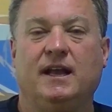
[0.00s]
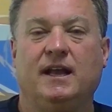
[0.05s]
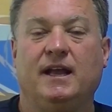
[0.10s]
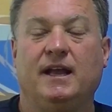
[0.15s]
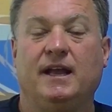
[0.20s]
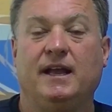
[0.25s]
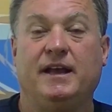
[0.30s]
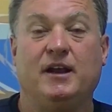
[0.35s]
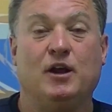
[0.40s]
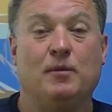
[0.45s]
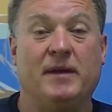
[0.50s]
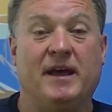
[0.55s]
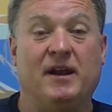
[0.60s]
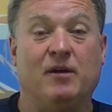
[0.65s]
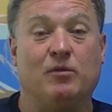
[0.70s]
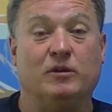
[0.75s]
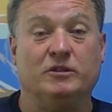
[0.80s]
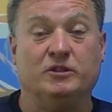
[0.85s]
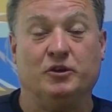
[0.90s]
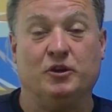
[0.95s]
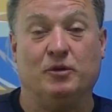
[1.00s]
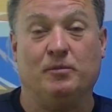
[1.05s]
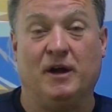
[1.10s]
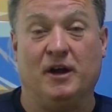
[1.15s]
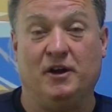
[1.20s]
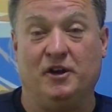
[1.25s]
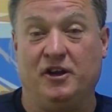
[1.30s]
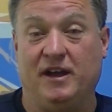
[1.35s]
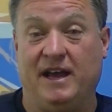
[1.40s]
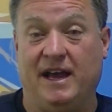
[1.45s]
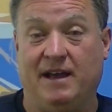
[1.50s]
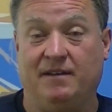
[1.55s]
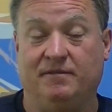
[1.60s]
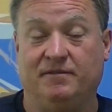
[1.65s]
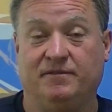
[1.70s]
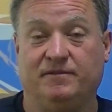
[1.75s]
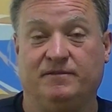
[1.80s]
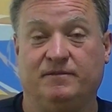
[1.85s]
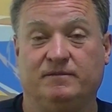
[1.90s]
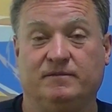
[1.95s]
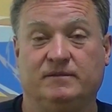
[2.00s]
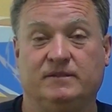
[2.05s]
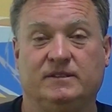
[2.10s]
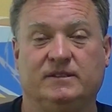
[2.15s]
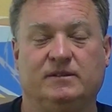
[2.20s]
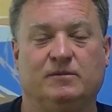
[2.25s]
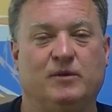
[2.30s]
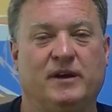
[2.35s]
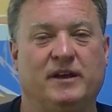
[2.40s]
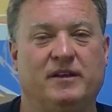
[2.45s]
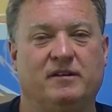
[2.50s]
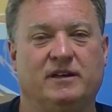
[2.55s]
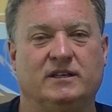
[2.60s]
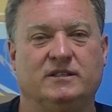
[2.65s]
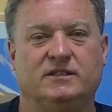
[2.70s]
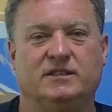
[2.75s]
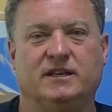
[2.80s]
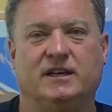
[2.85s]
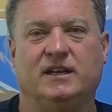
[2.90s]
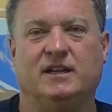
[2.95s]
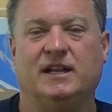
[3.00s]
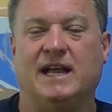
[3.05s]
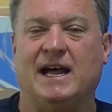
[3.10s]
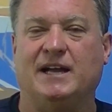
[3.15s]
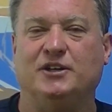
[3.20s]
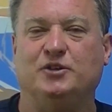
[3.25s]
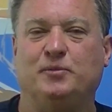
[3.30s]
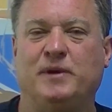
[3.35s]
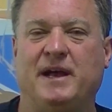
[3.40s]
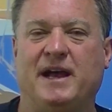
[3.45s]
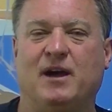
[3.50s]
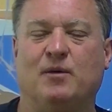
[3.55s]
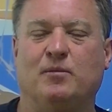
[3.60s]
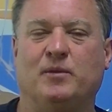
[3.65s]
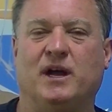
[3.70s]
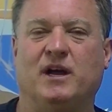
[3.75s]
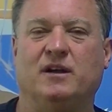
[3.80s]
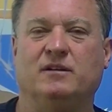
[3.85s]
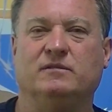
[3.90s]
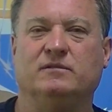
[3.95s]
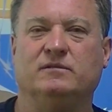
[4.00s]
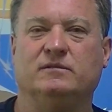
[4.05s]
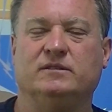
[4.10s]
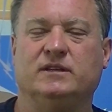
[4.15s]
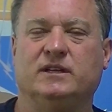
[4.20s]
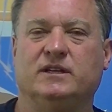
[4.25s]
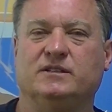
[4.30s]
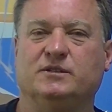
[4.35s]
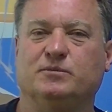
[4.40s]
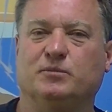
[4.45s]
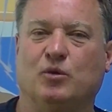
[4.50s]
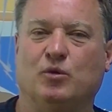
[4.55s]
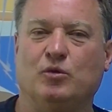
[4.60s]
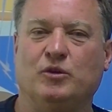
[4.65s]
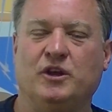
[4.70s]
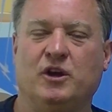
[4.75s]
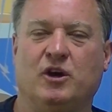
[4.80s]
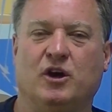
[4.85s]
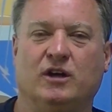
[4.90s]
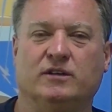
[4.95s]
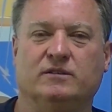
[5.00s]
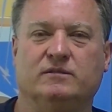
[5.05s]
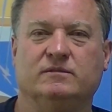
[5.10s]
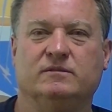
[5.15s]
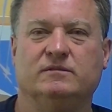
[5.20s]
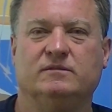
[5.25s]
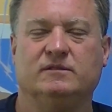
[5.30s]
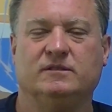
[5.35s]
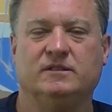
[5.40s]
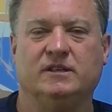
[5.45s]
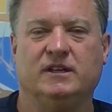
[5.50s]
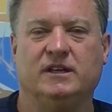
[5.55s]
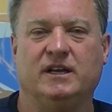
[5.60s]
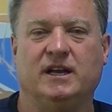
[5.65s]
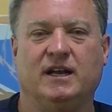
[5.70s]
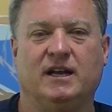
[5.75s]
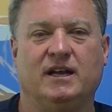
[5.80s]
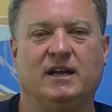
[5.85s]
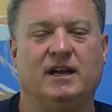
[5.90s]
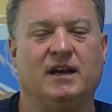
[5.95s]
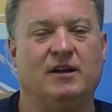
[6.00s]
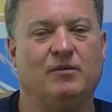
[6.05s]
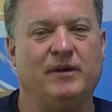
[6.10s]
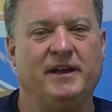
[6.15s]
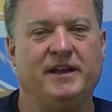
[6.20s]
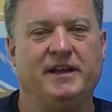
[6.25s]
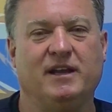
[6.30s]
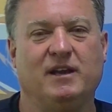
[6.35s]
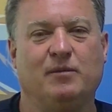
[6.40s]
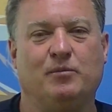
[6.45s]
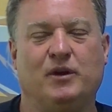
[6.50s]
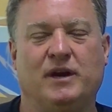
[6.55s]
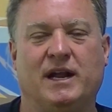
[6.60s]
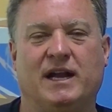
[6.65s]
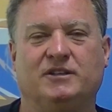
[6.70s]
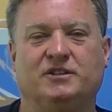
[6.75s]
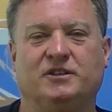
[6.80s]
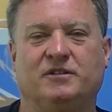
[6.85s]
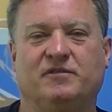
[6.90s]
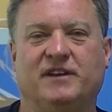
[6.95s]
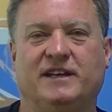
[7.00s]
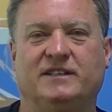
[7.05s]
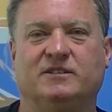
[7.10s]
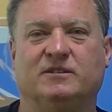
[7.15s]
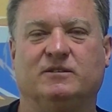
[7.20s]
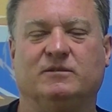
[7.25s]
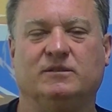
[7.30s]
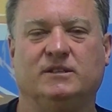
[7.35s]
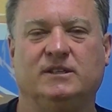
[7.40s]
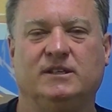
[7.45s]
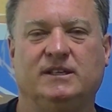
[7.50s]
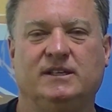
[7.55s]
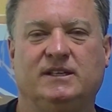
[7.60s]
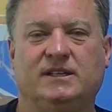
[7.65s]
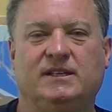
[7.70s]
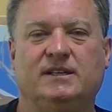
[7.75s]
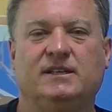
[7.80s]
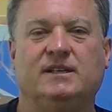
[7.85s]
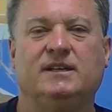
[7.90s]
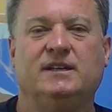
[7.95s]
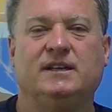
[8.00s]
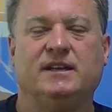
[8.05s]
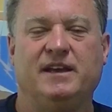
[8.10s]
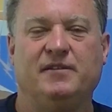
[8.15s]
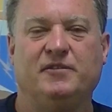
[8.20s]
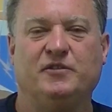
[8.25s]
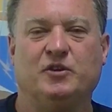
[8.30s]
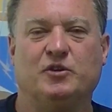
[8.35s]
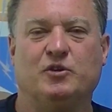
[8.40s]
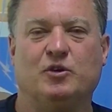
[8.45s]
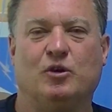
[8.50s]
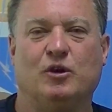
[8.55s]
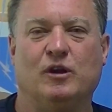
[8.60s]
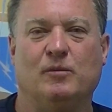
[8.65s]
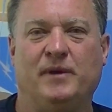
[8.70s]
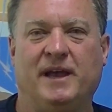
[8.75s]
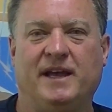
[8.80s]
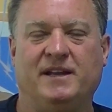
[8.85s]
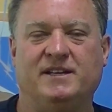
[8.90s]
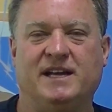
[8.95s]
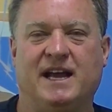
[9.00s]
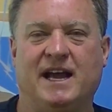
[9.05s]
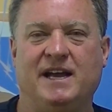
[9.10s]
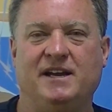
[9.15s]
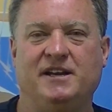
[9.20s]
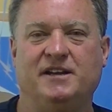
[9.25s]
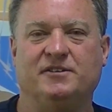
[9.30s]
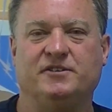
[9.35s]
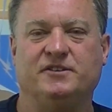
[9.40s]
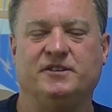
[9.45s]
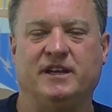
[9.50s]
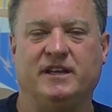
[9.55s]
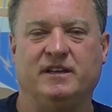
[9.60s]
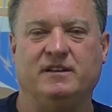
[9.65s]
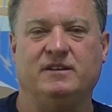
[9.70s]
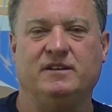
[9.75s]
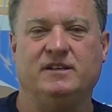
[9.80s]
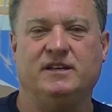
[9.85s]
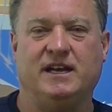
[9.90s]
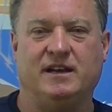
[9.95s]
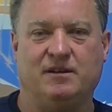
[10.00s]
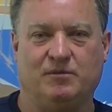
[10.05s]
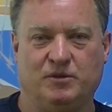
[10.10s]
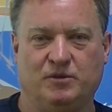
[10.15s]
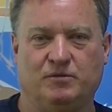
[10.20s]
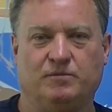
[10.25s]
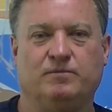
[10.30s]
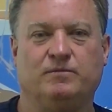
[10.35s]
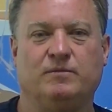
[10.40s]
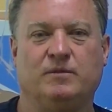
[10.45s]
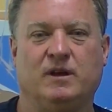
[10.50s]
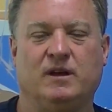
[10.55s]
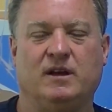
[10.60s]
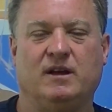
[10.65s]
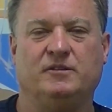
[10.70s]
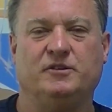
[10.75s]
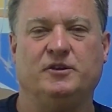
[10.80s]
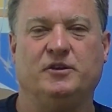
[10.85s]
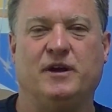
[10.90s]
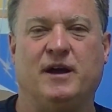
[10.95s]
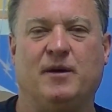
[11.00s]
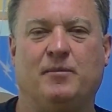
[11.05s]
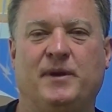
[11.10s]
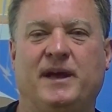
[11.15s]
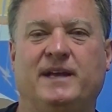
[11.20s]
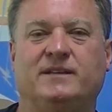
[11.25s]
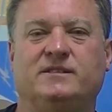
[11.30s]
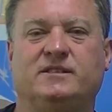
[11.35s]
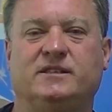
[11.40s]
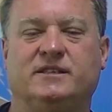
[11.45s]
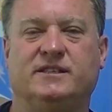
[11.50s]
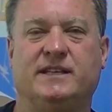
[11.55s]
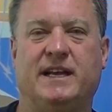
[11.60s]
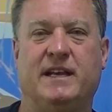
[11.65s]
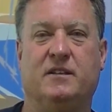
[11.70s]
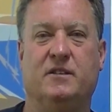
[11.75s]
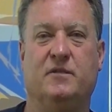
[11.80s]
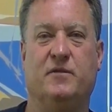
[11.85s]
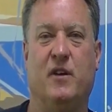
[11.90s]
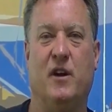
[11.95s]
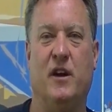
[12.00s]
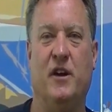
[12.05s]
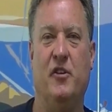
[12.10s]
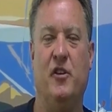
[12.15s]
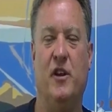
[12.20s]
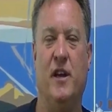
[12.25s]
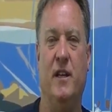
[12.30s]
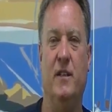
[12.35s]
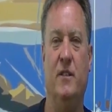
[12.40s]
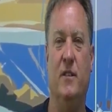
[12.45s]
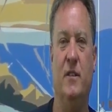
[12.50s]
No matter what sort of boat you have, whether it's a large power boat, a small yacht, a regular production vessel, give us a call at Pantania's and we'll do our best to satisfy your needs.